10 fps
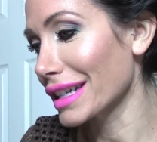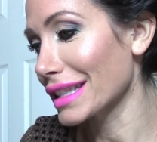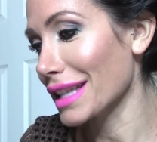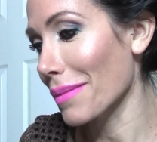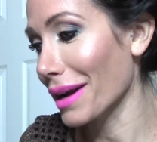and
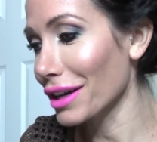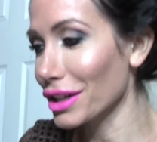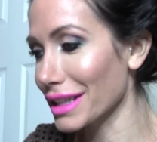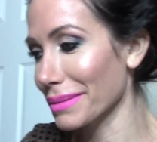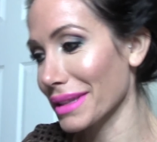say Merry
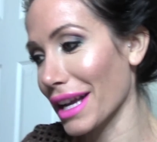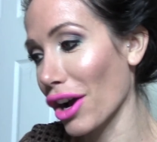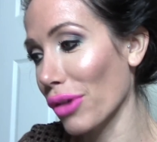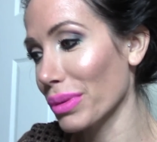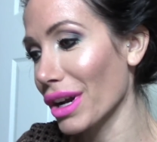Christmas. I
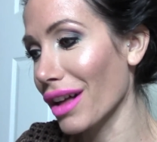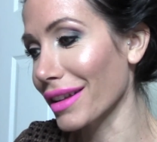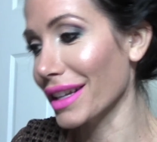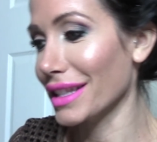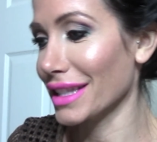hope your
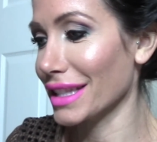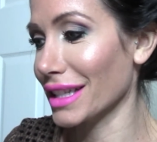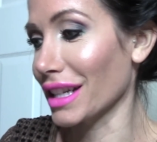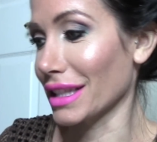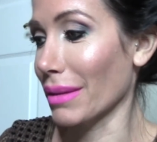holiday
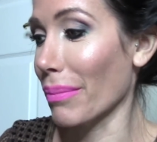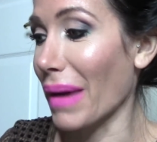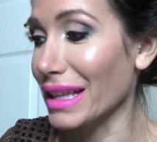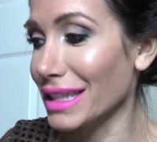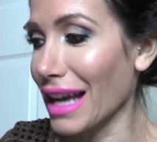season is the
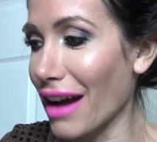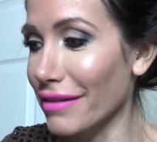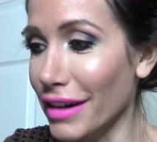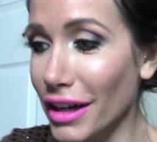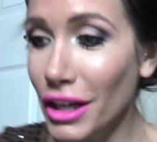best
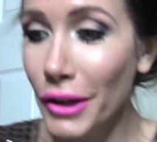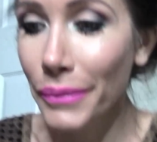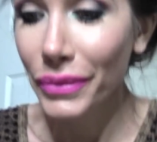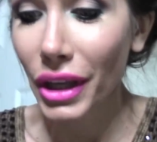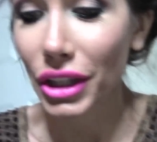ever.
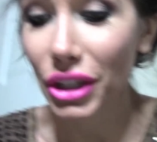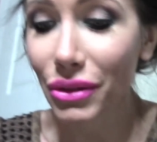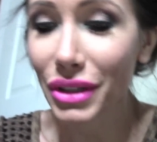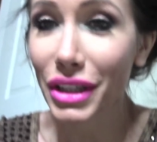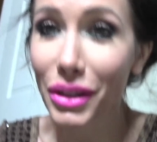You
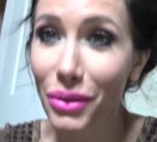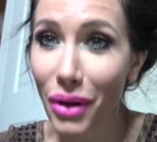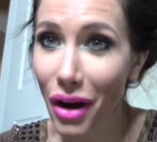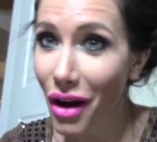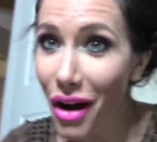two
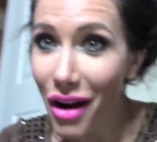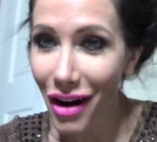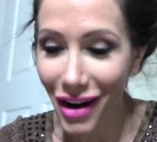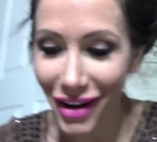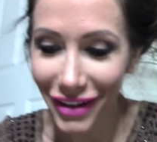
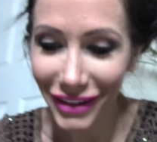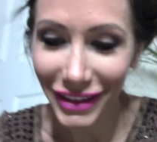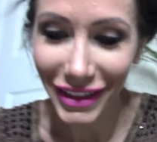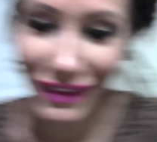are, hold on,